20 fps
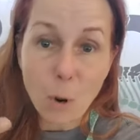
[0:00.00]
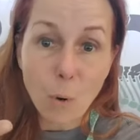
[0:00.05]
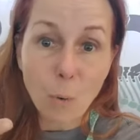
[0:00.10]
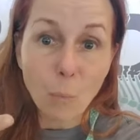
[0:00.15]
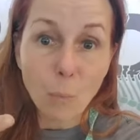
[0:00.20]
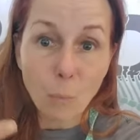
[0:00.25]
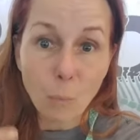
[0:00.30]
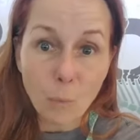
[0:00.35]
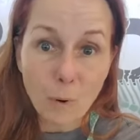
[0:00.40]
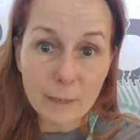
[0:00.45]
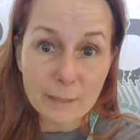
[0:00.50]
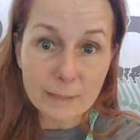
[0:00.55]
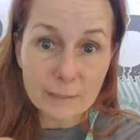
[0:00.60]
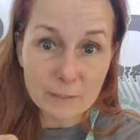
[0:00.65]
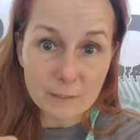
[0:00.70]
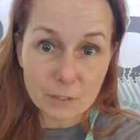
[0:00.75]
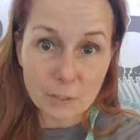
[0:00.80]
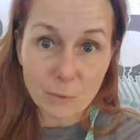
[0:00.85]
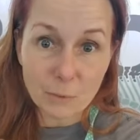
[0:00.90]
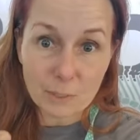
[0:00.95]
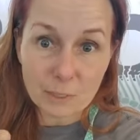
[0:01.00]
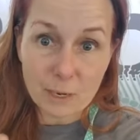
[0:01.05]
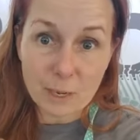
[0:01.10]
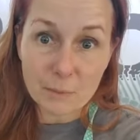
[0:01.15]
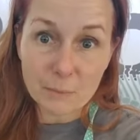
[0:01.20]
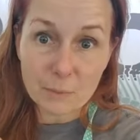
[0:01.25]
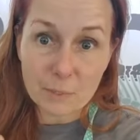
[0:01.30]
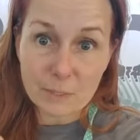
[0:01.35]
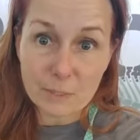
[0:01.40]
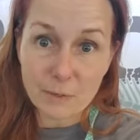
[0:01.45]
what is going
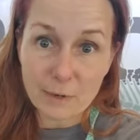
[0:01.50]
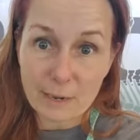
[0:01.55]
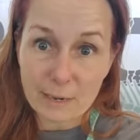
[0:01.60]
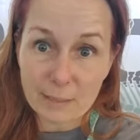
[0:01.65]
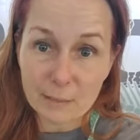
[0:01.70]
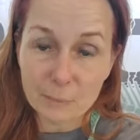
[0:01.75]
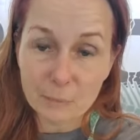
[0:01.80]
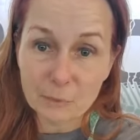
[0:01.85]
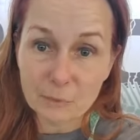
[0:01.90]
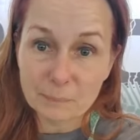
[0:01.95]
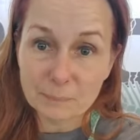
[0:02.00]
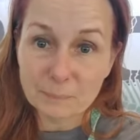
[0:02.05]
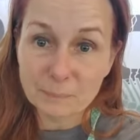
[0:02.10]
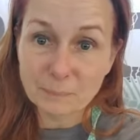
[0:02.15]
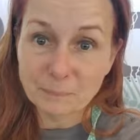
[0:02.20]
on with their animal,